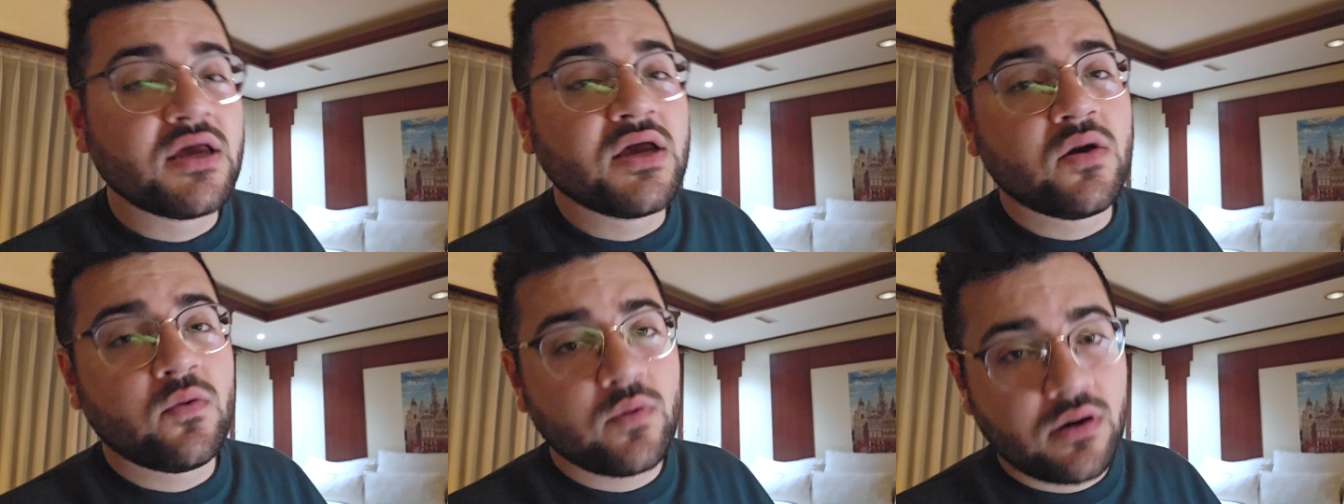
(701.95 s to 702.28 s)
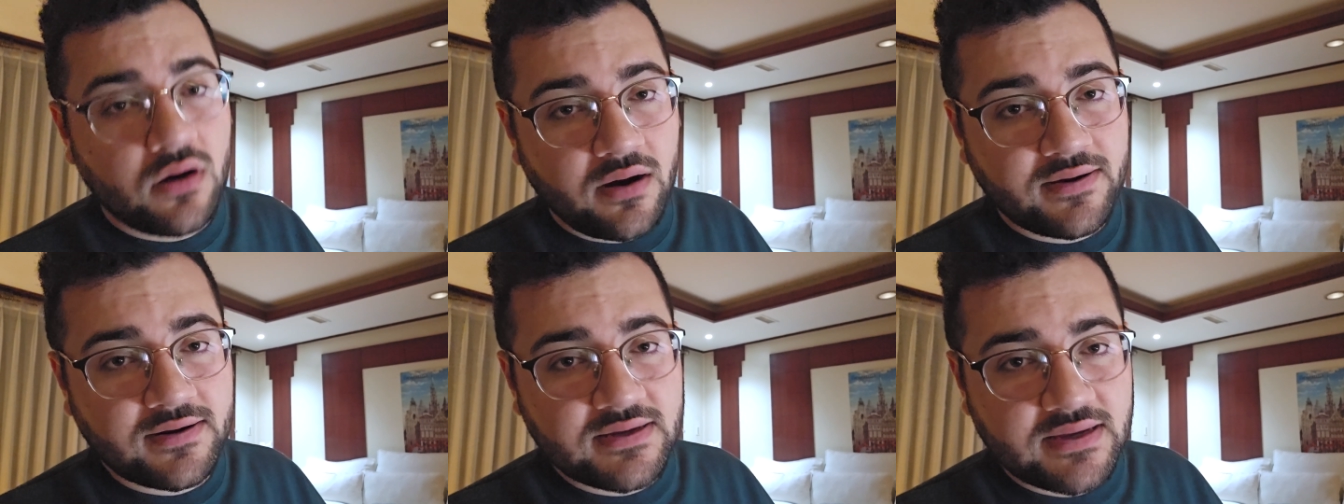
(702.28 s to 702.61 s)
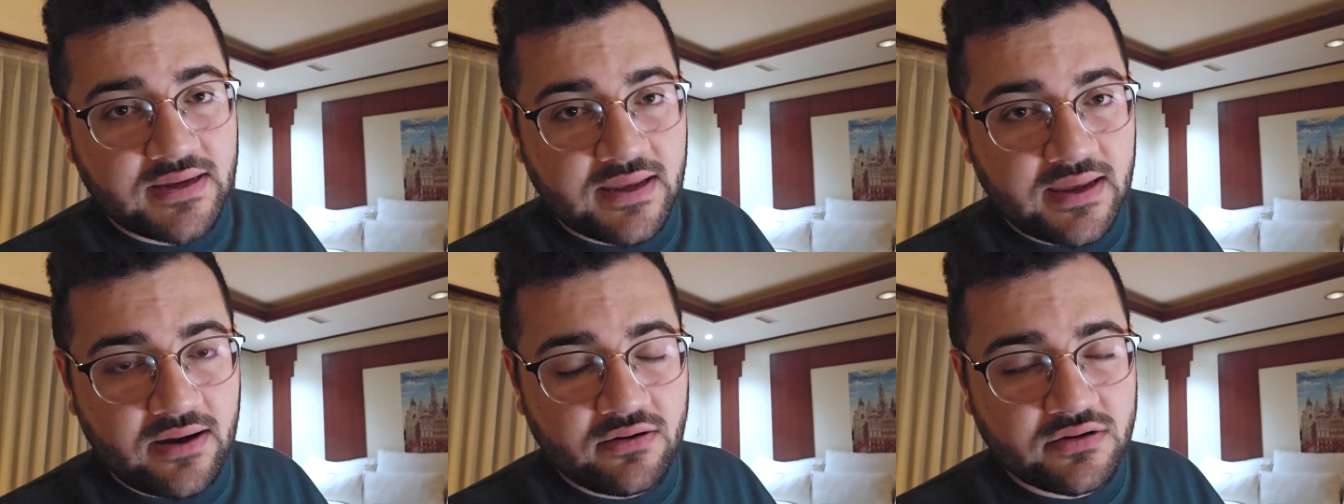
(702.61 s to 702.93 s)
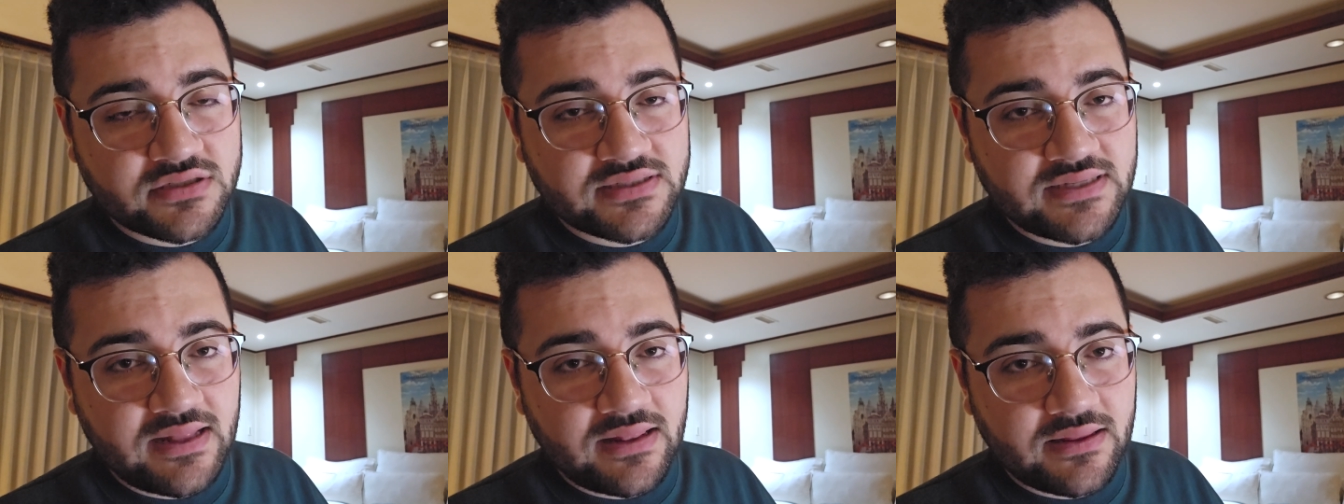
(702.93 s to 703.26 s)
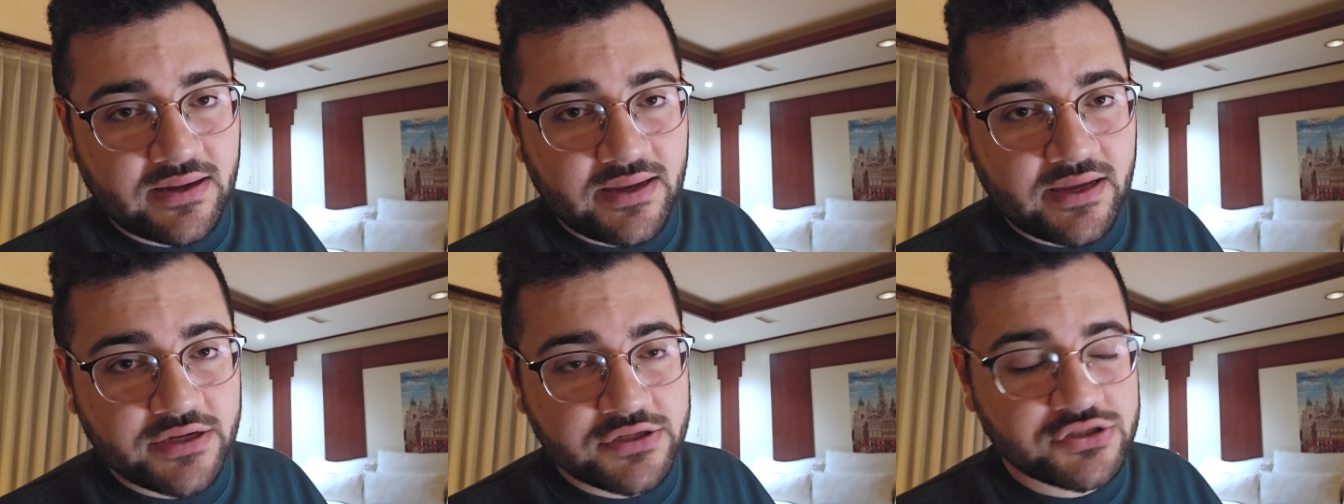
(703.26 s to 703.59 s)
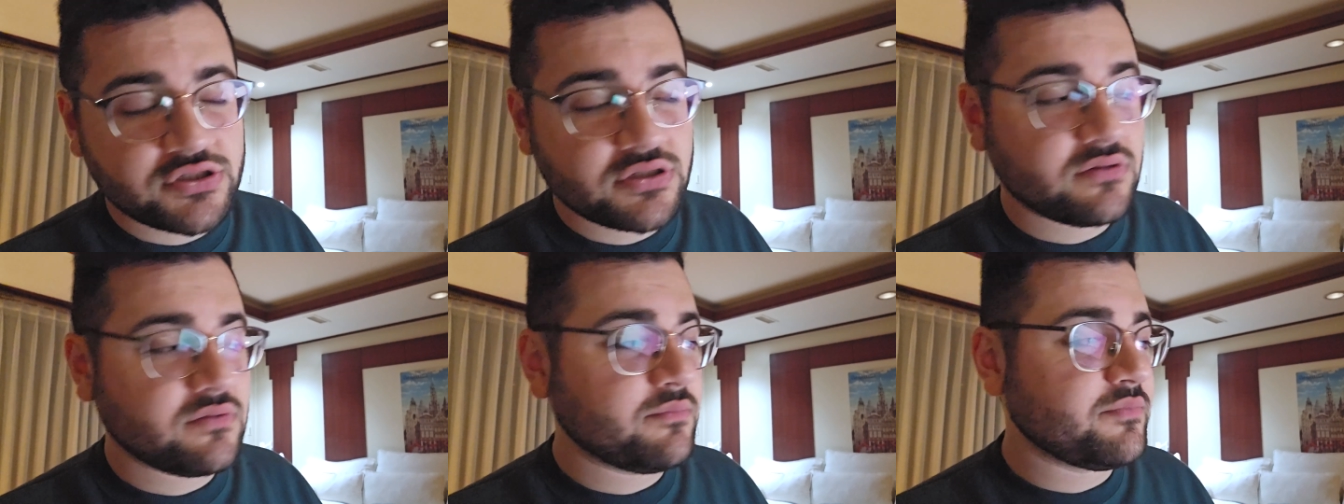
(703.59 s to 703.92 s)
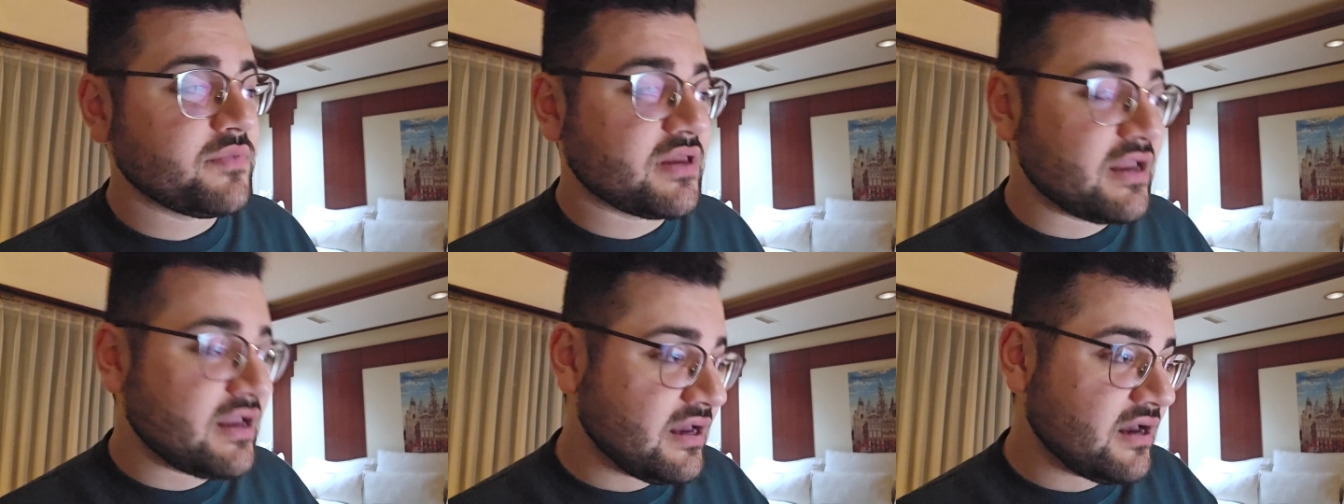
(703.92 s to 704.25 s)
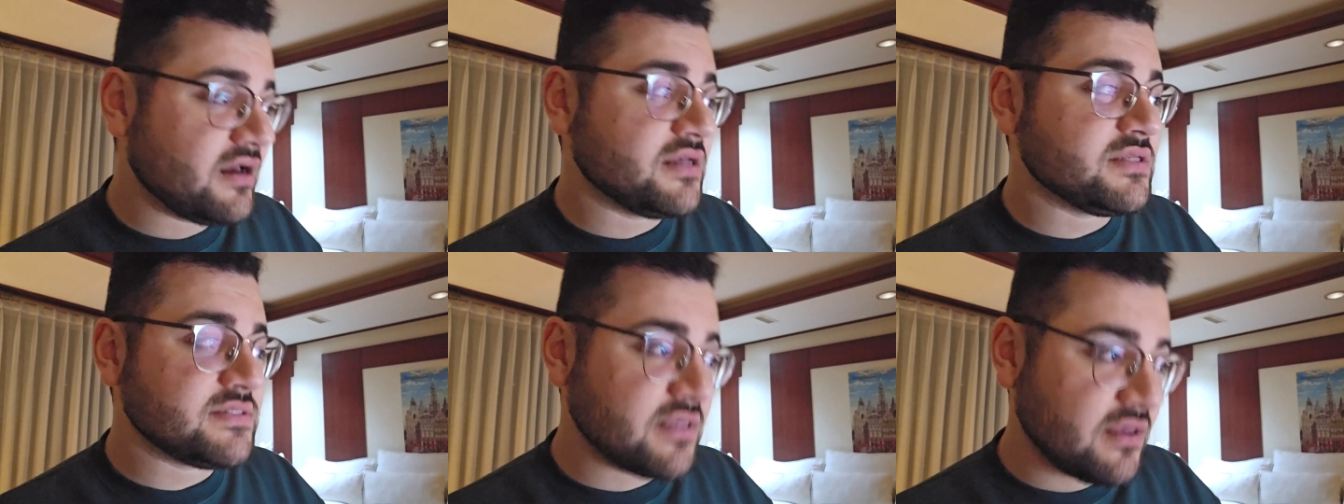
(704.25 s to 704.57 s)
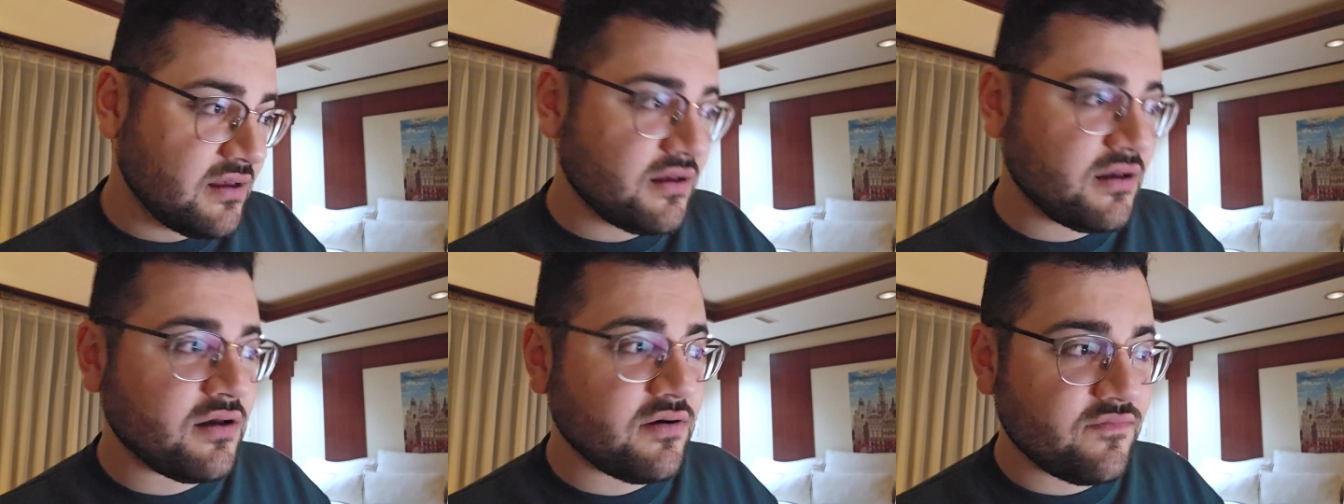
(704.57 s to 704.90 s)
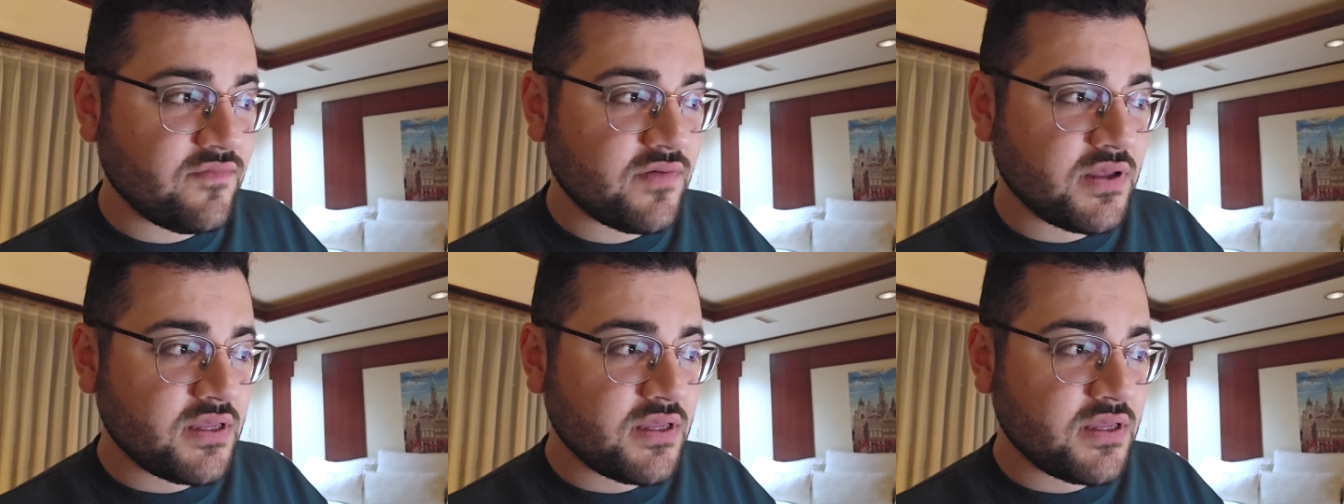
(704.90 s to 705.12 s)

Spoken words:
We are going to get guaranteed allocation because of